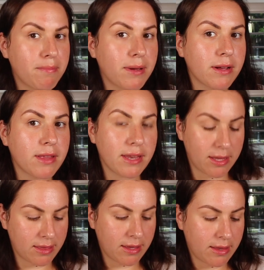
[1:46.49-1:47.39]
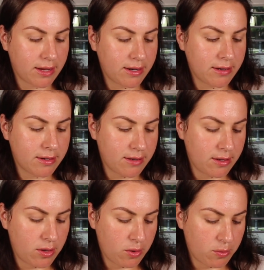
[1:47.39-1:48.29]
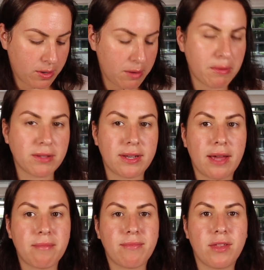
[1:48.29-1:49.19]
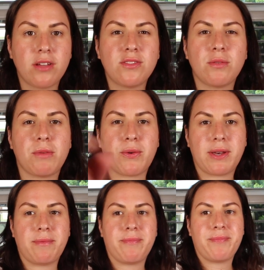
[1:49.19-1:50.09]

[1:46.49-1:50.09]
barely anything there. We're gonna build it up. I'll zoom you in.